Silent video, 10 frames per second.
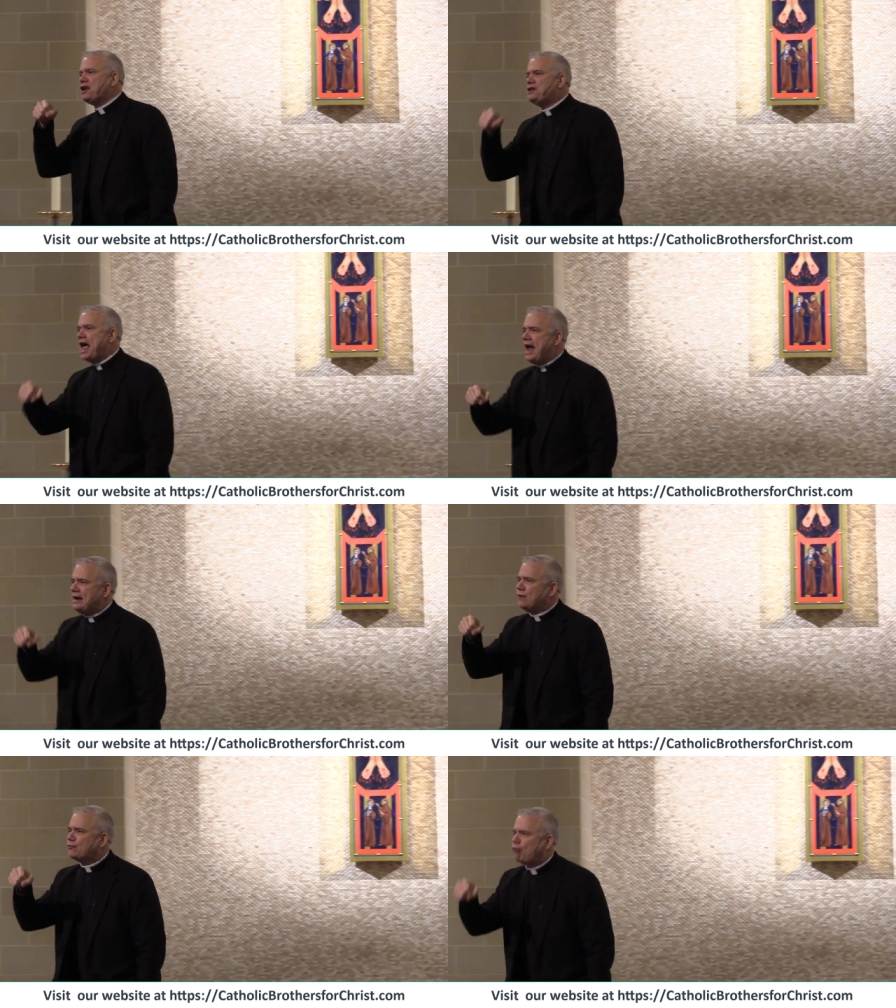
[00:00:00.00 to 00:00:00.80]

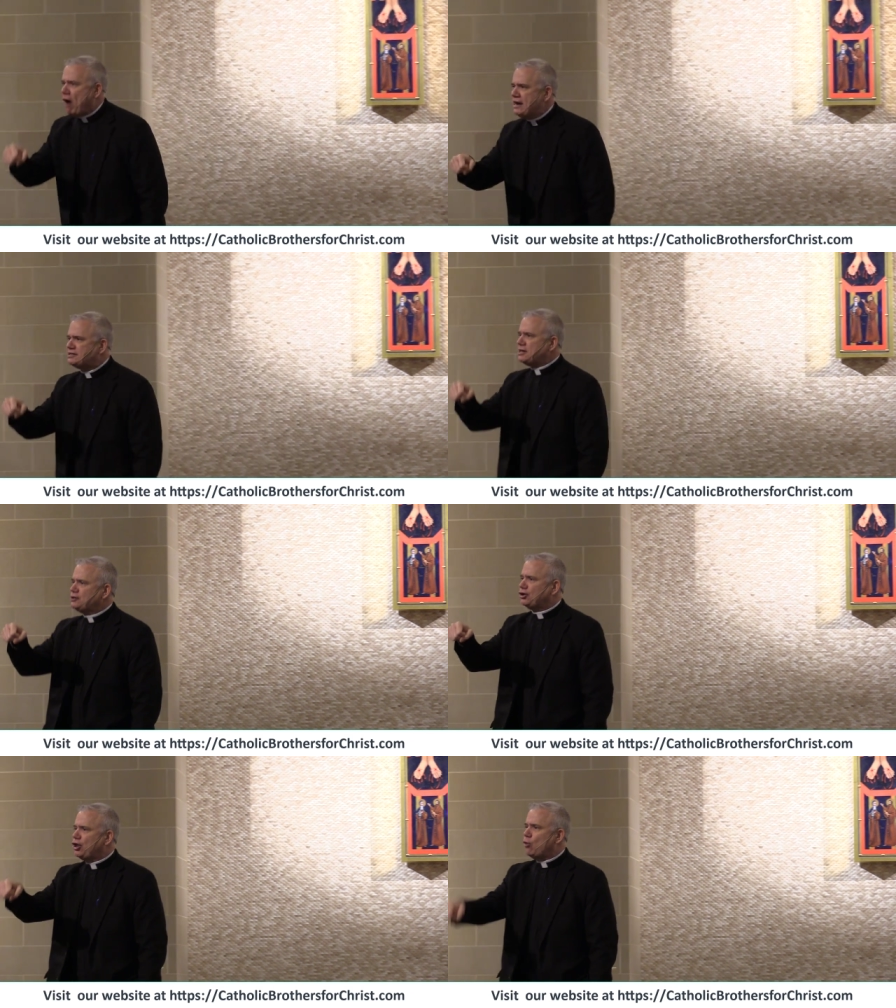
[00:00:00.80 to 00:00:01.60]
light of Christ
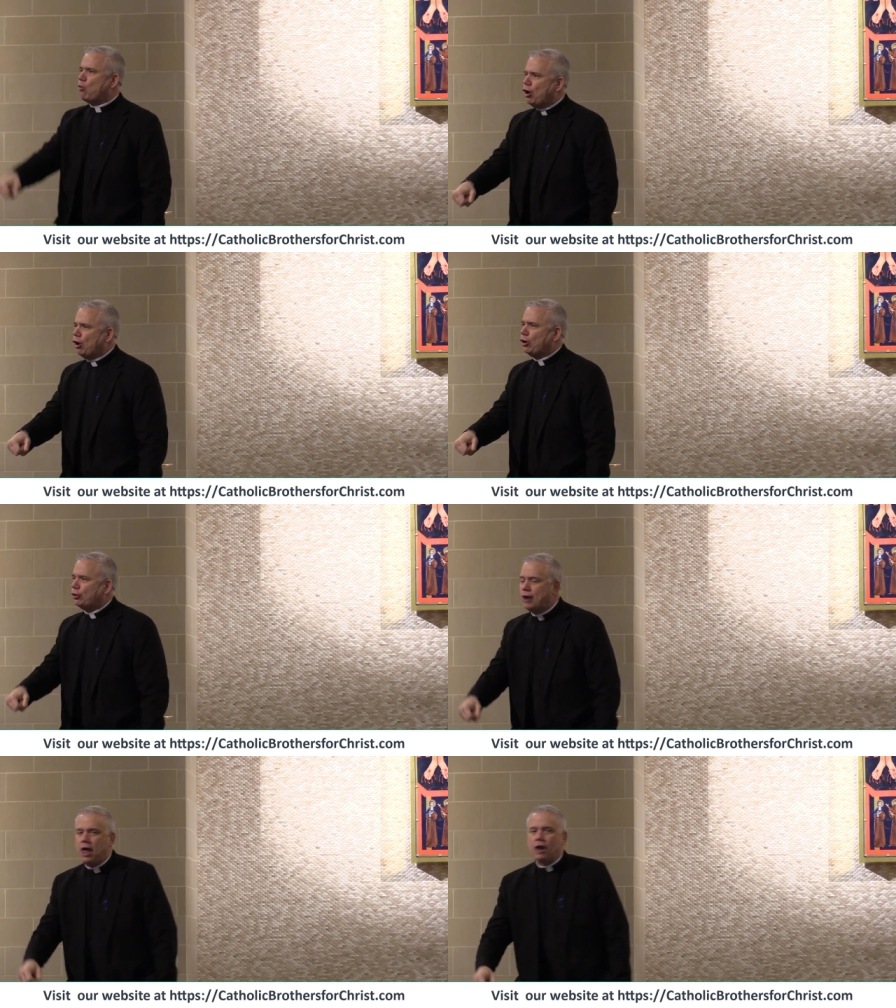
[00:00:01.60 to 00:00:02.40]
into the world.